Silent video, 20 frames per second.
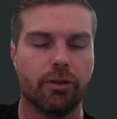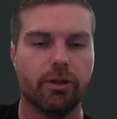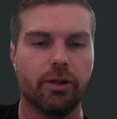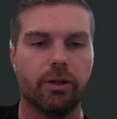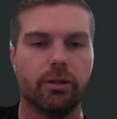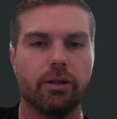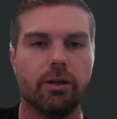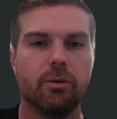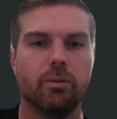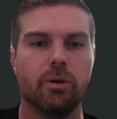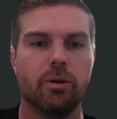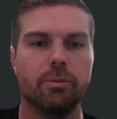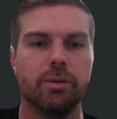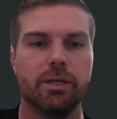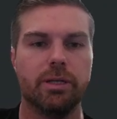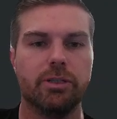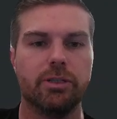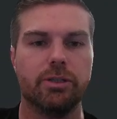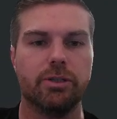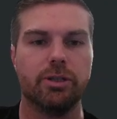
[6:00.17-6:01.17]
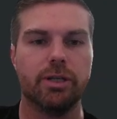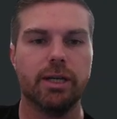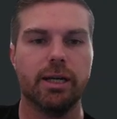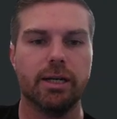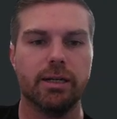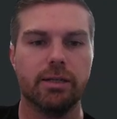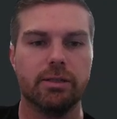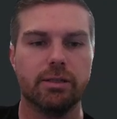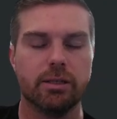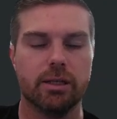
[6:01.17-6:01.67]
thing that I want to make sure you
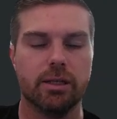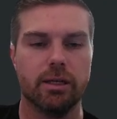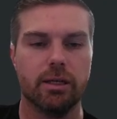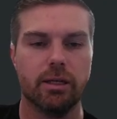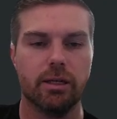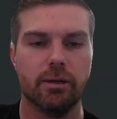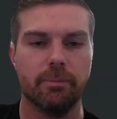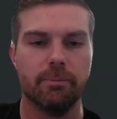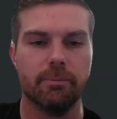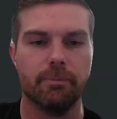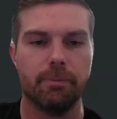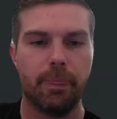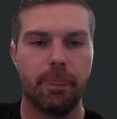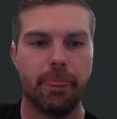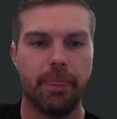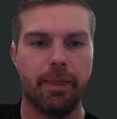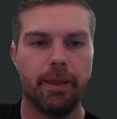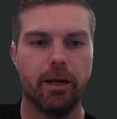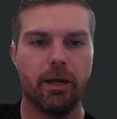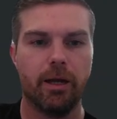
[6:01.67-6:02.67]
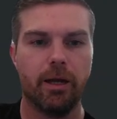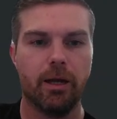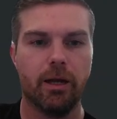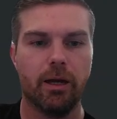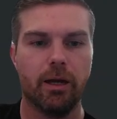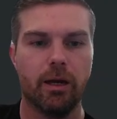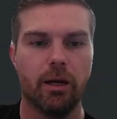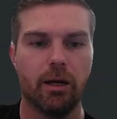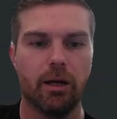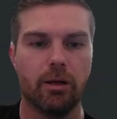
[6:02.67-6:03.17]
guys
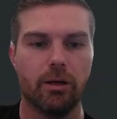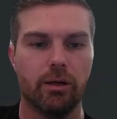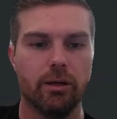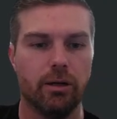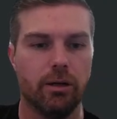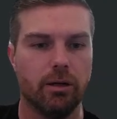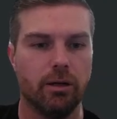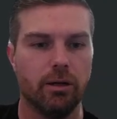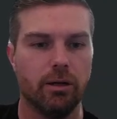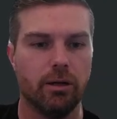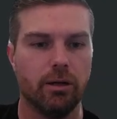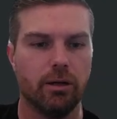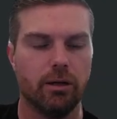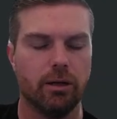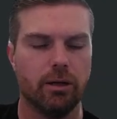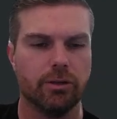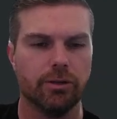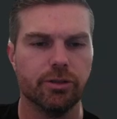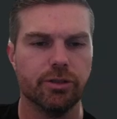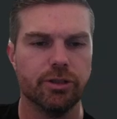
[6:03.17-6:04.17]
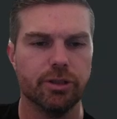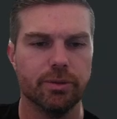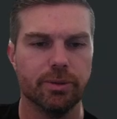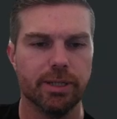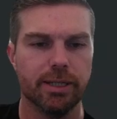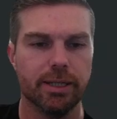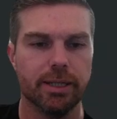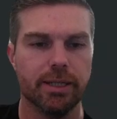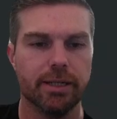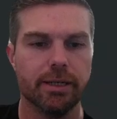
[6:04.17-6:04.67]
are
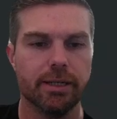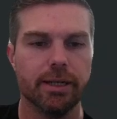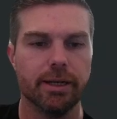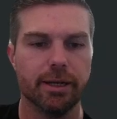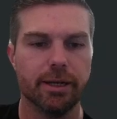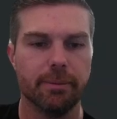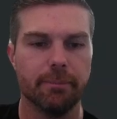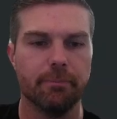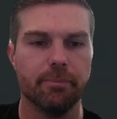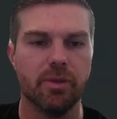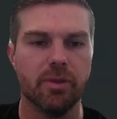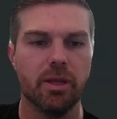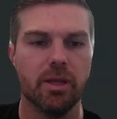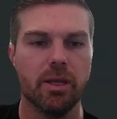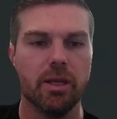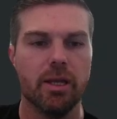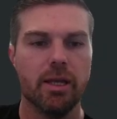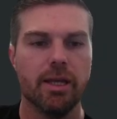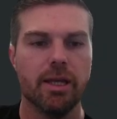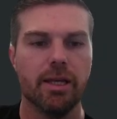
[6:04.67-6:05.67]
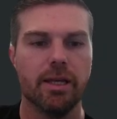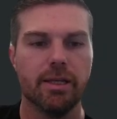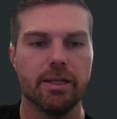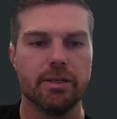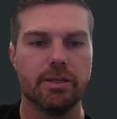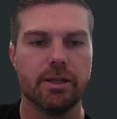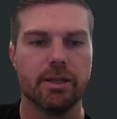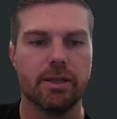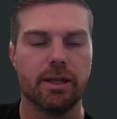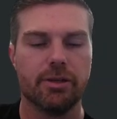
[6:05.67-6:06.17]
doing in game
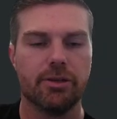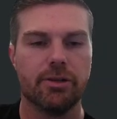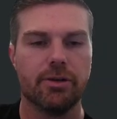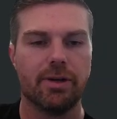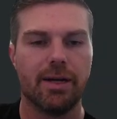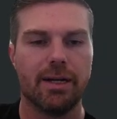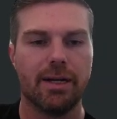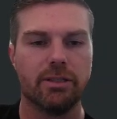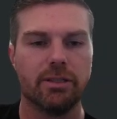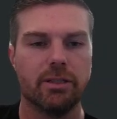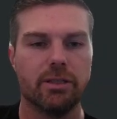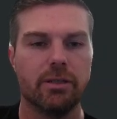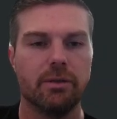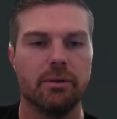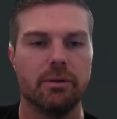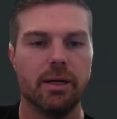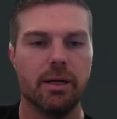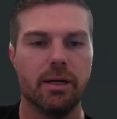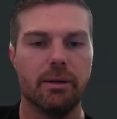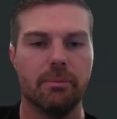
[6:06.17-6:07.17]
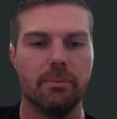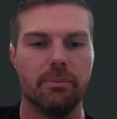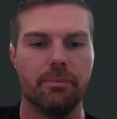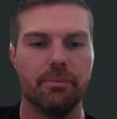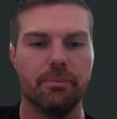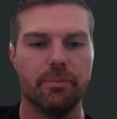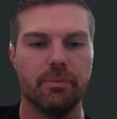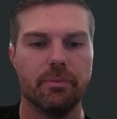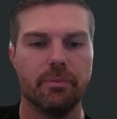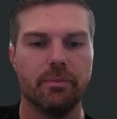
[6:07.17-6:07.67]
is that you're actually
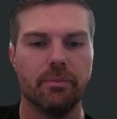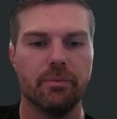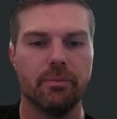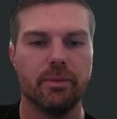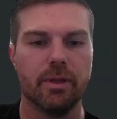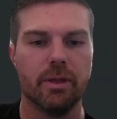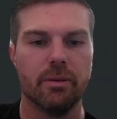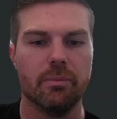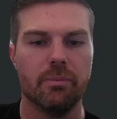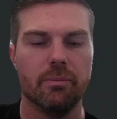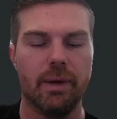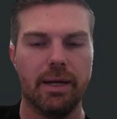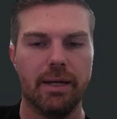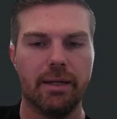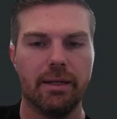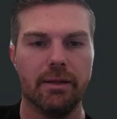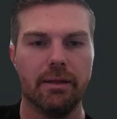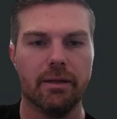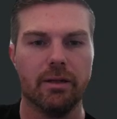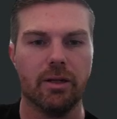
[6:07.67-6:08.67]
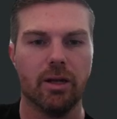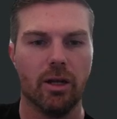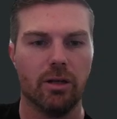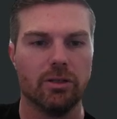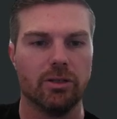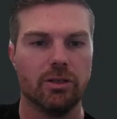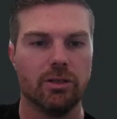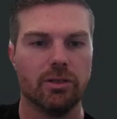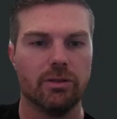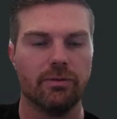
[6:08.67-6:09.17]
betting not
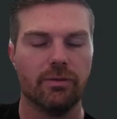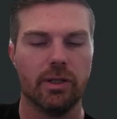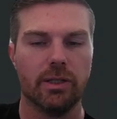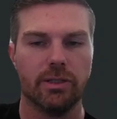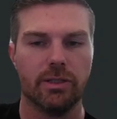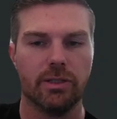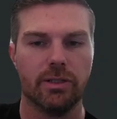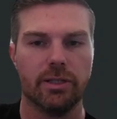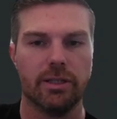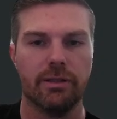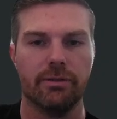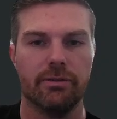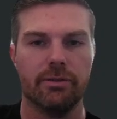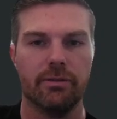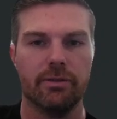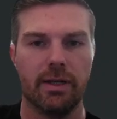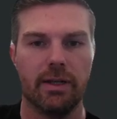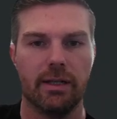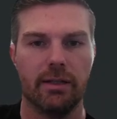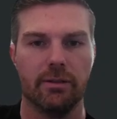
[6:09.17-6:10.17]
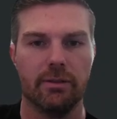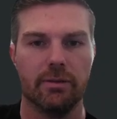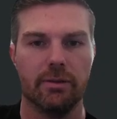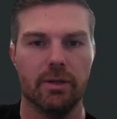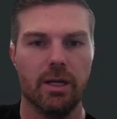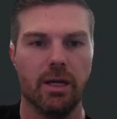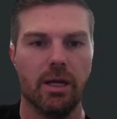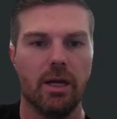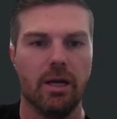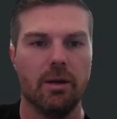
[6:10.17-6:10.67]
just flushes here for value,
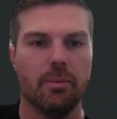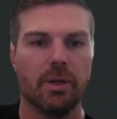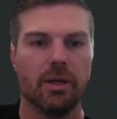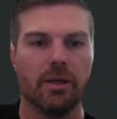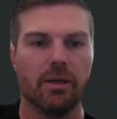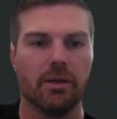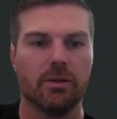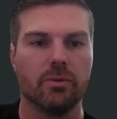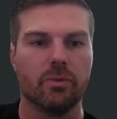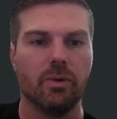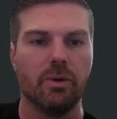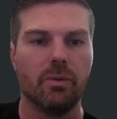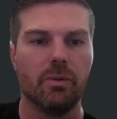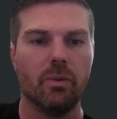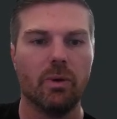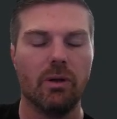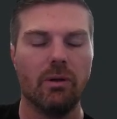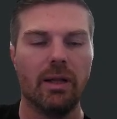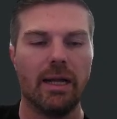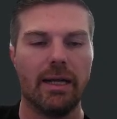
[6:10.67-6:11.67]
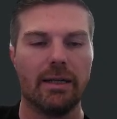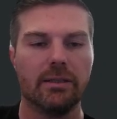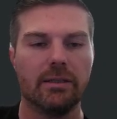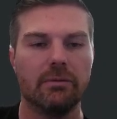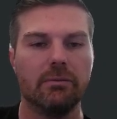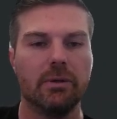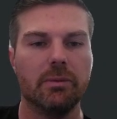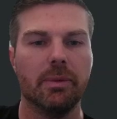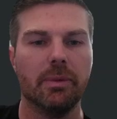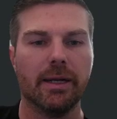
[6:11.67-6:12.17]
because we will
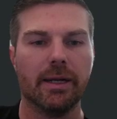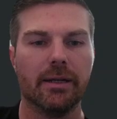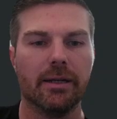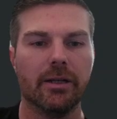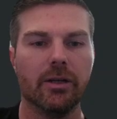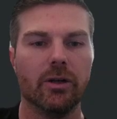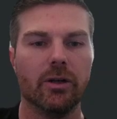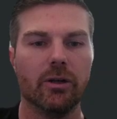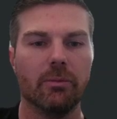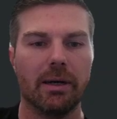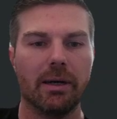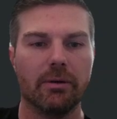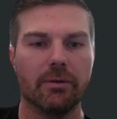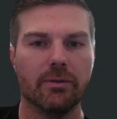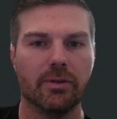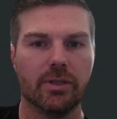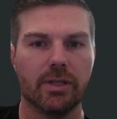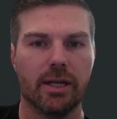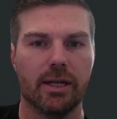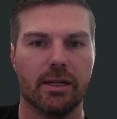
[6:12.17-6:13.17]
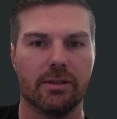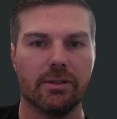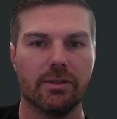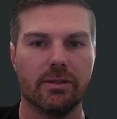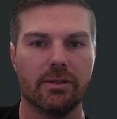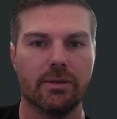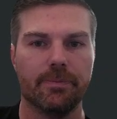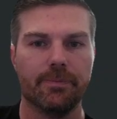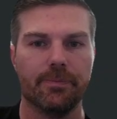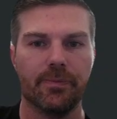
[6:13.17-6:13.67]
actually be betting a good amount of sets.